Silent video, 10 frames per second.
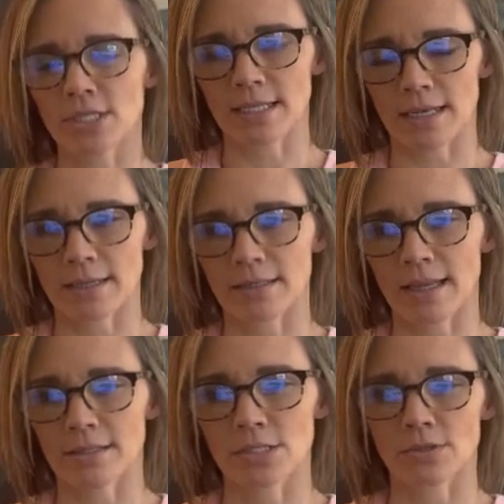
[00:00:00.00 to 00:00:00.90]
getting
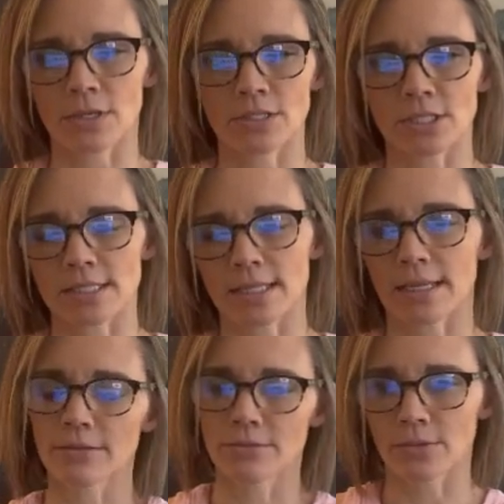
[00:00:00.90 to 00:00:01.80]
clients who aren't just
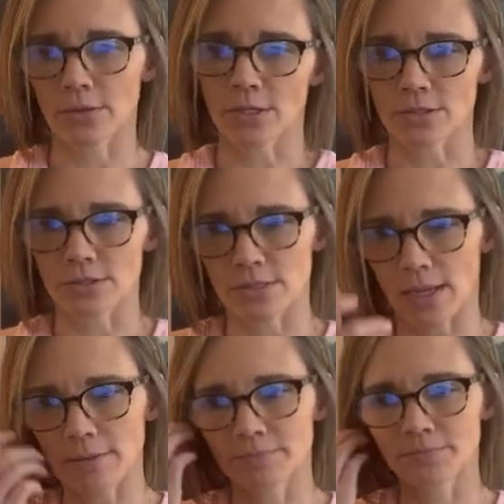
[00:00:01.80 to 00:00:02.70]
like, well, I want to lose the
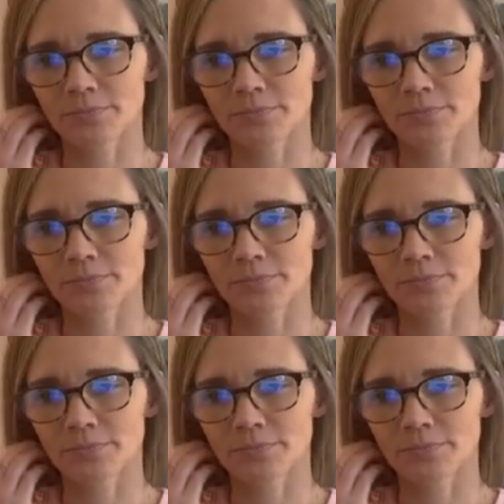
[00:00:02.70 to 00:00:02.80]
weight.